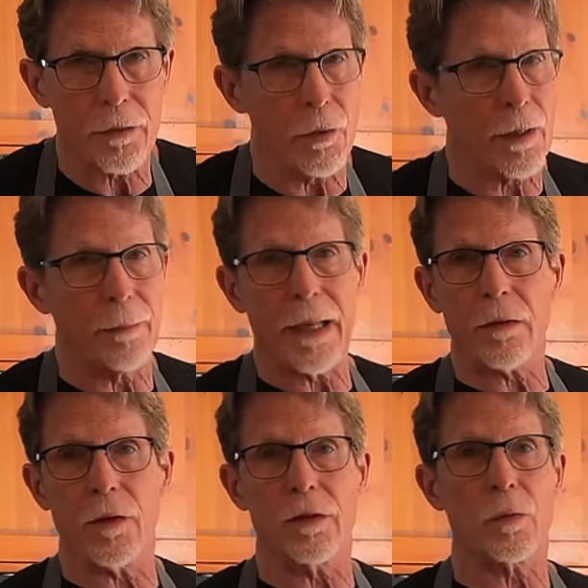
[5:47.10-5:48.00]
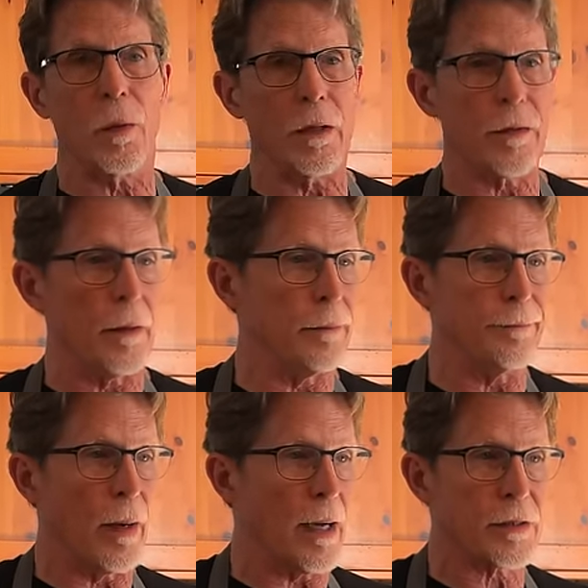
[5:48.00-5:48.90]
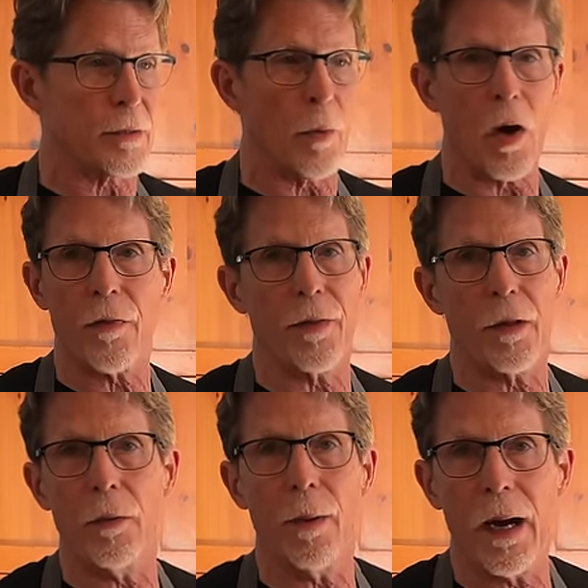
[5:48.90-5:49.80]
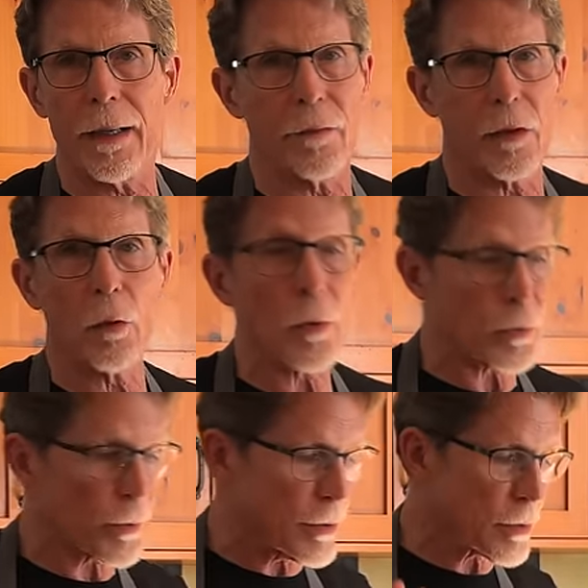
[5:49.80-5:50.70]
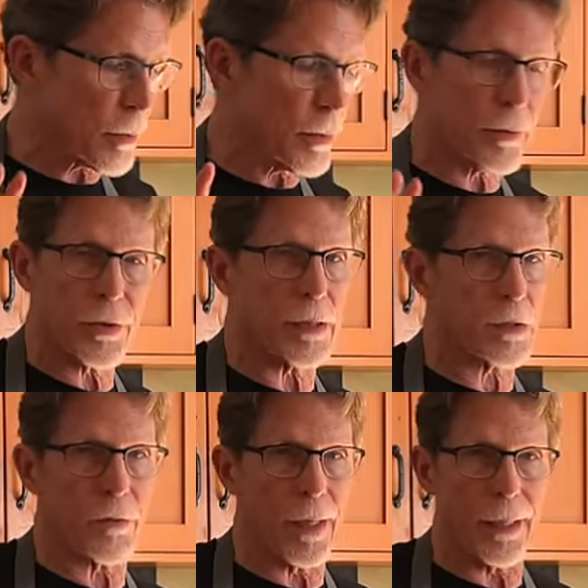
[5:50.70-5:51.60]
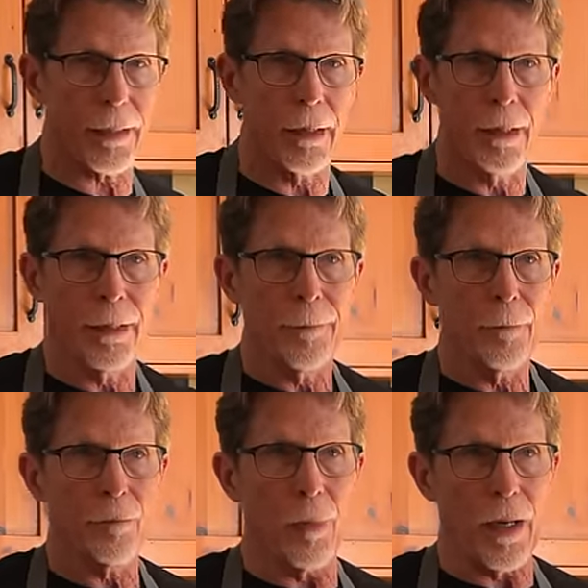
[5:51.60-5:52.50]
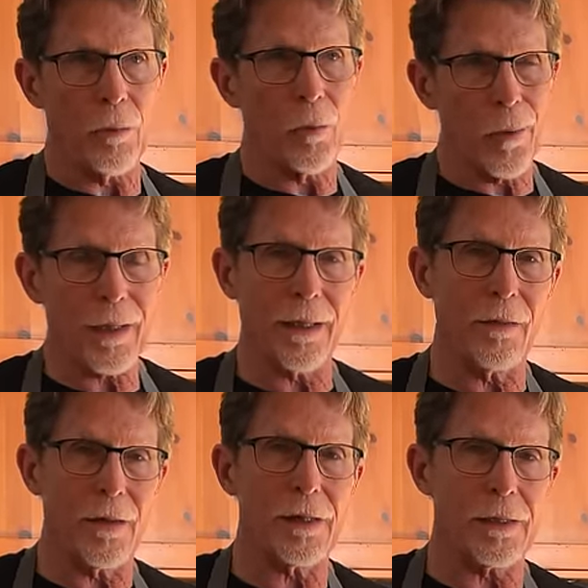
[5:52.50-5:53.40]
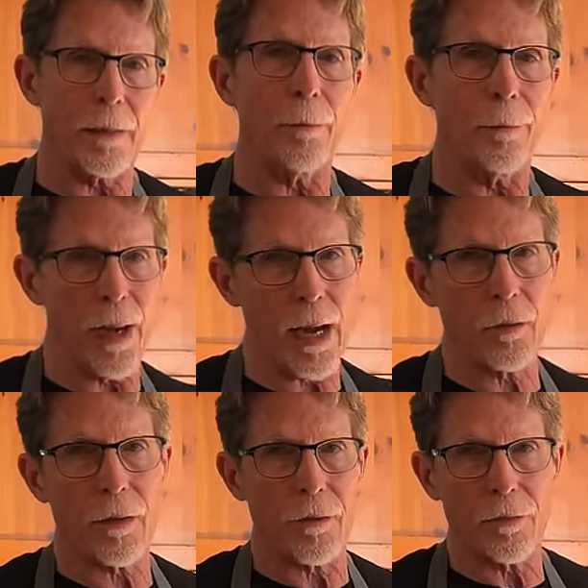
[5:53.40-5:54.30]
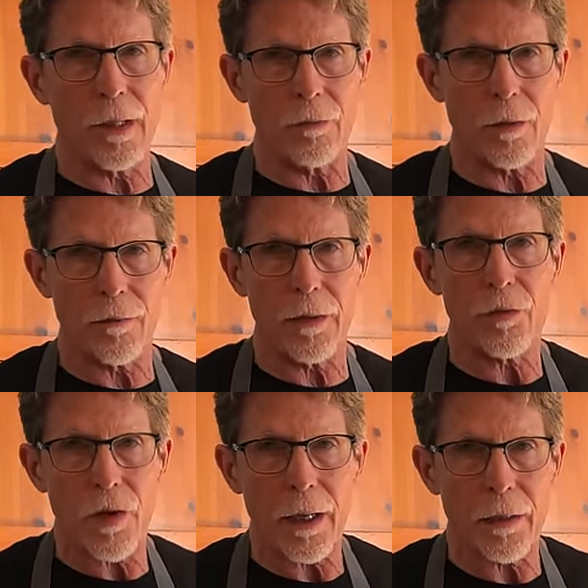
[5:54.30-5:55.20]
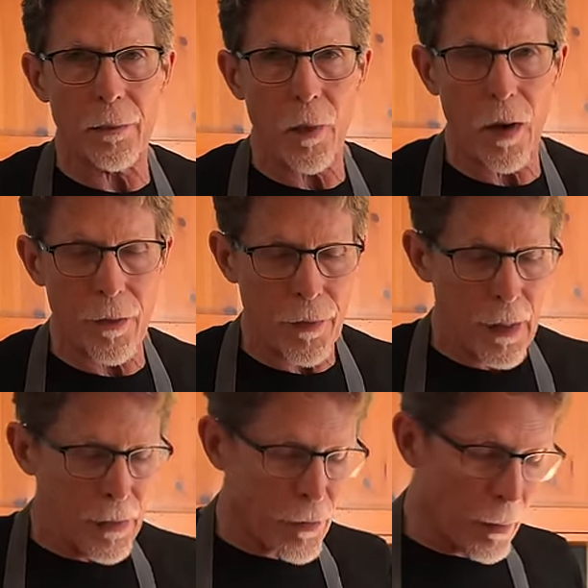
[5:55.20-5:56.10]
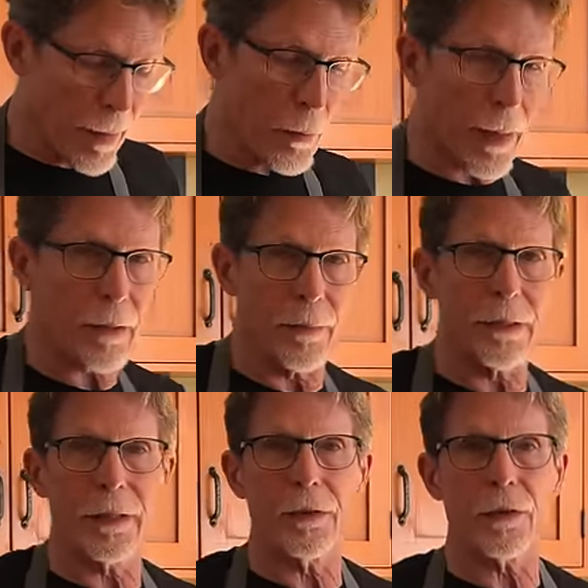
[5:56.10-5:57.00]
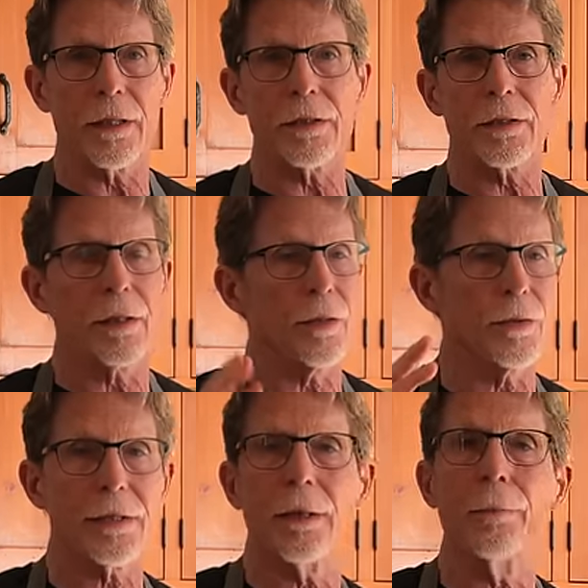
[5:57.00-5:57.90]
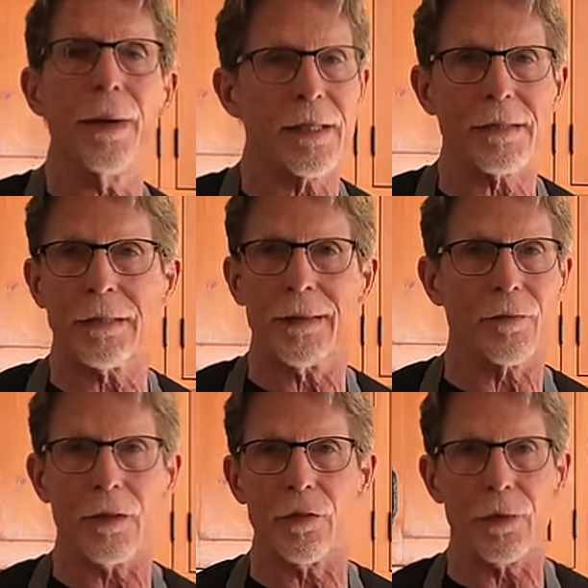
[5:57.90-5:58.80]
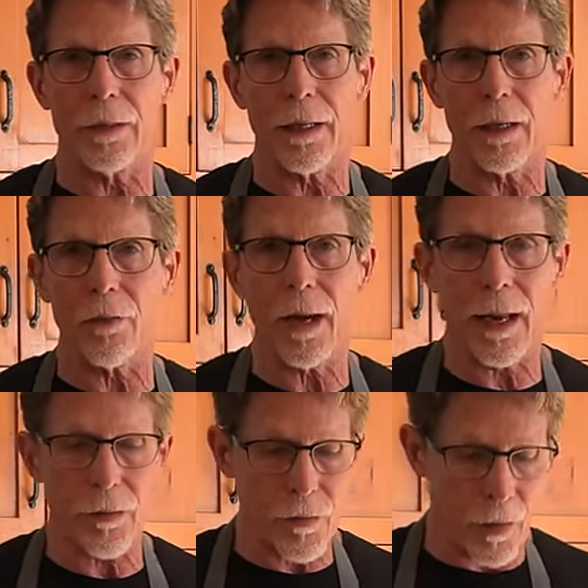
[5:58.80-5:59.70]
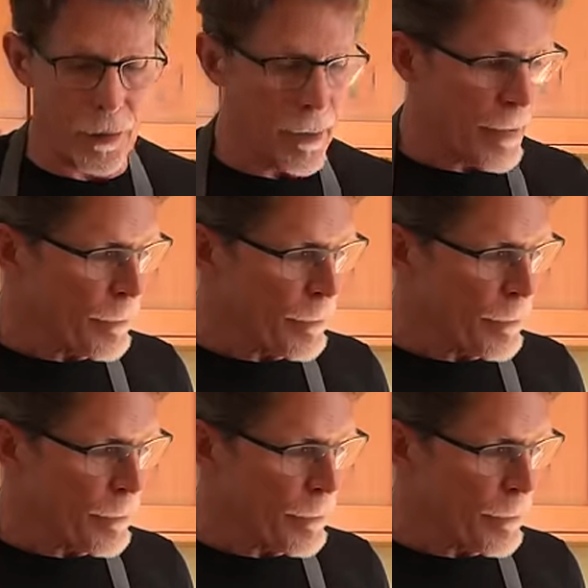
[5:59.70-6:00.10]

You can make this with um, boxed broth that you buy in the grocery store just fine but really this is about the flavor of the chicken broth. So my recommendation is to use the best stuff that you can lay your hands on.